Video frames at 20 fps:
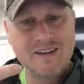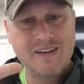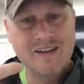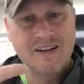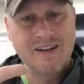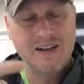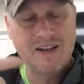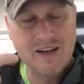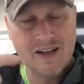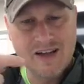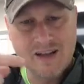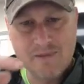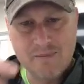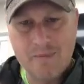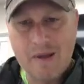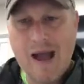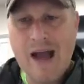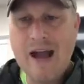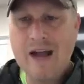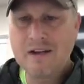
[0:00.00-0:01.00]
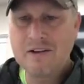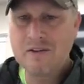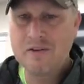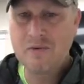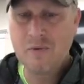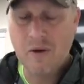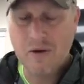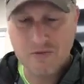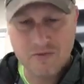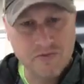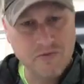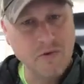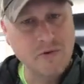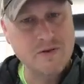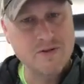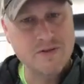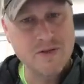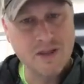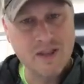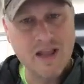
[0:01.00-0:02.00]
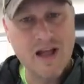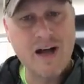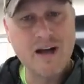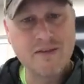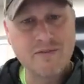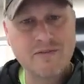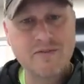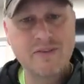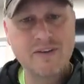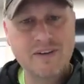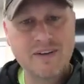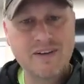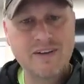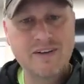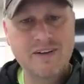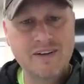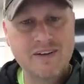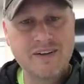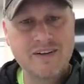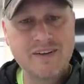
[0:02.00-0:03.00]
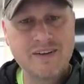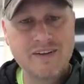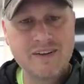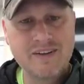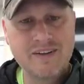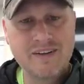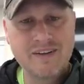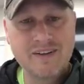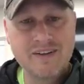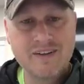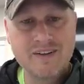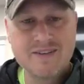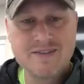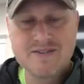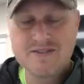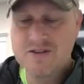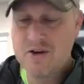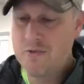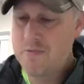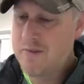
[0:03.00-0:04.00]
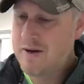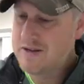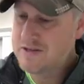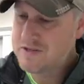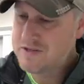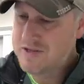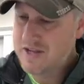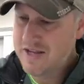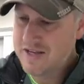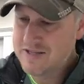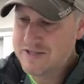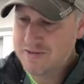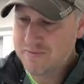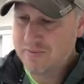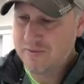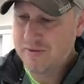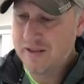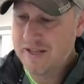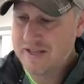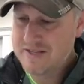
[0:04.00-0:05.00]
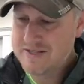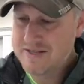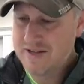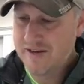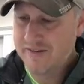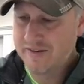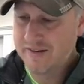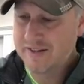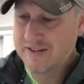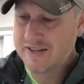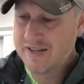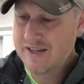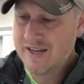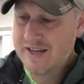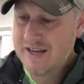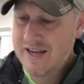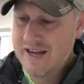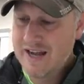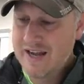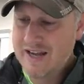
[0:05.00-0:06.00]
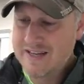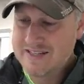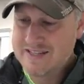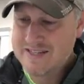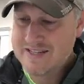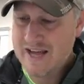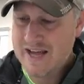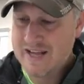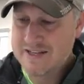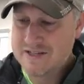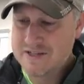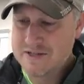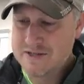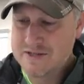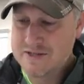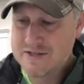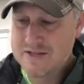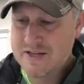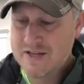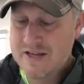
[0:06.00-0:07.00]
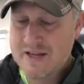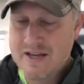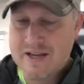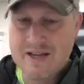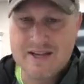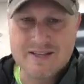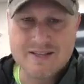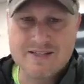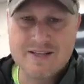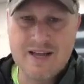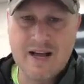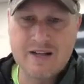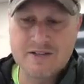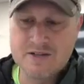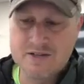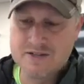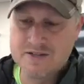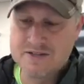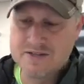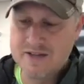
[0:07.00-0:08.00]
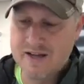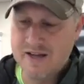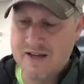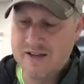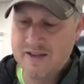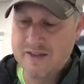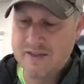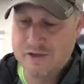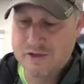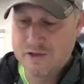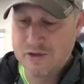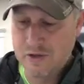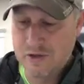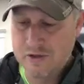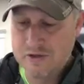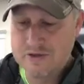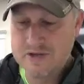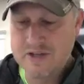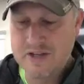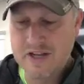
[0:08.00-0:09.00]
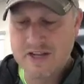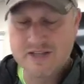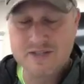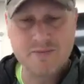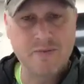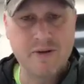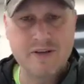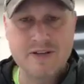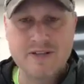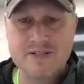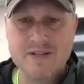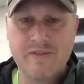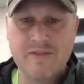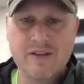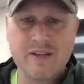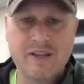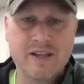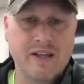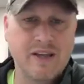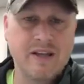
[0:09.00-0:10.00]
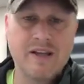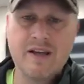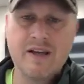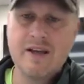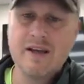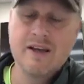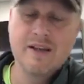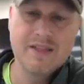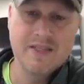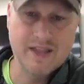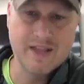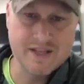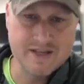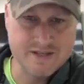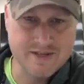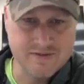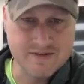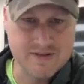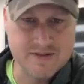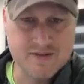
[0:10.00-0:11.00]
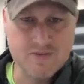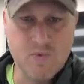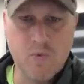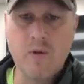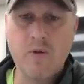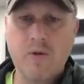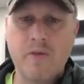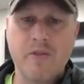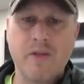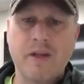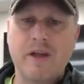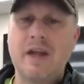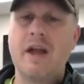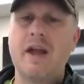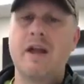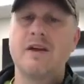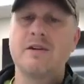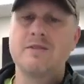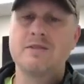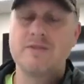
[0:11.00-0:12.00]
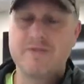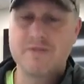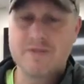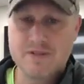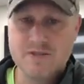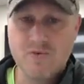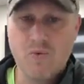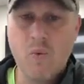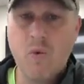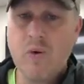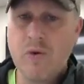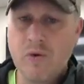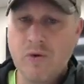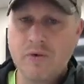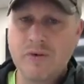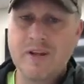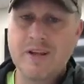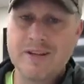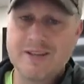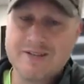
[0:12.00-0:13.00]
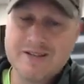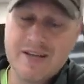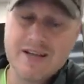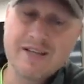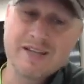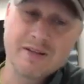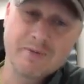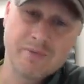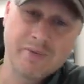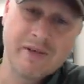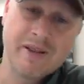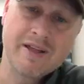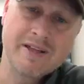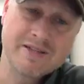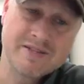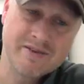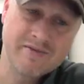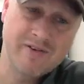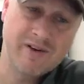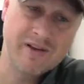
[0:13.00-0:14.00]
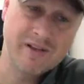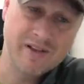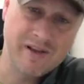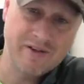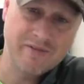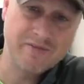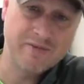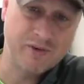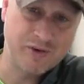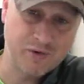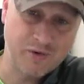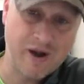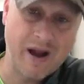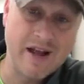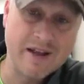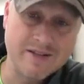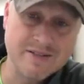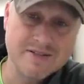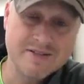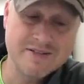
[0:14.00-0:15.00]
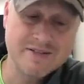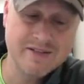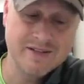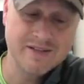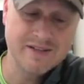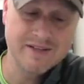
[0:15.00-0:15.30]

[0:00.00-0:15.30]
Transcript: and getting back to our first love. So much takes the place of it, and it's not just it's not just uh, the church that takes the place of it. The things of this world, the cares of this world, can take the place of our love for Christ.